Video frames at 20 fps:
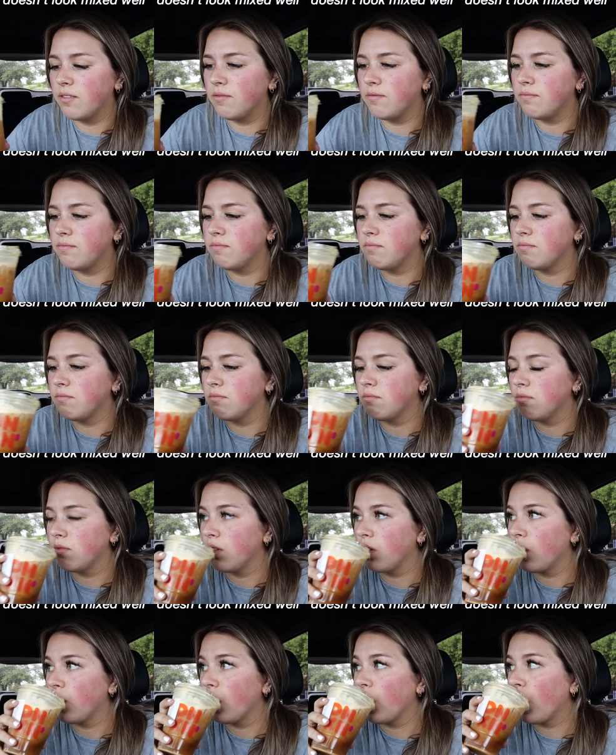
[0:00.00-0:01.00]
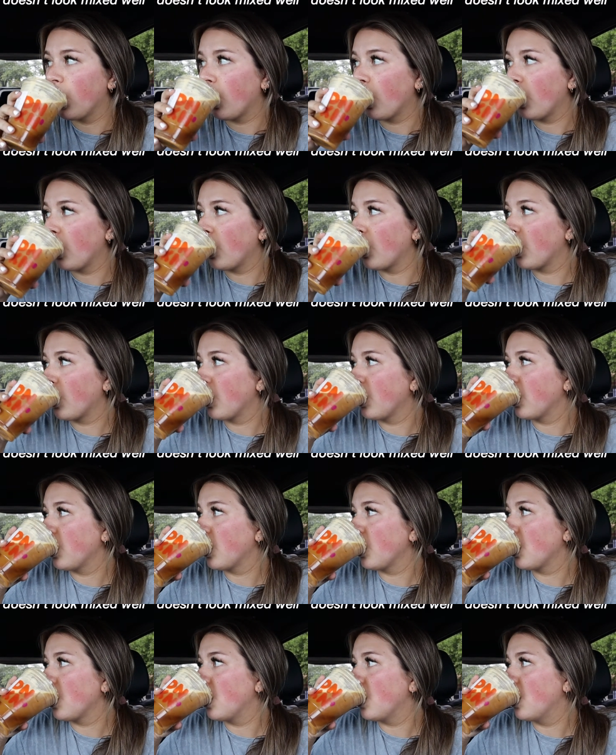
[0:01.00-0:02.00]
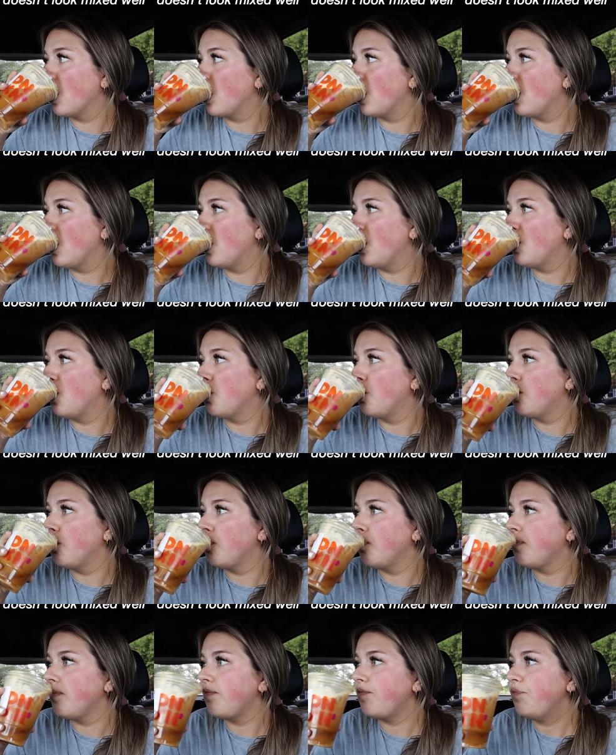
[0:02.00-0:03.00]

[no speech]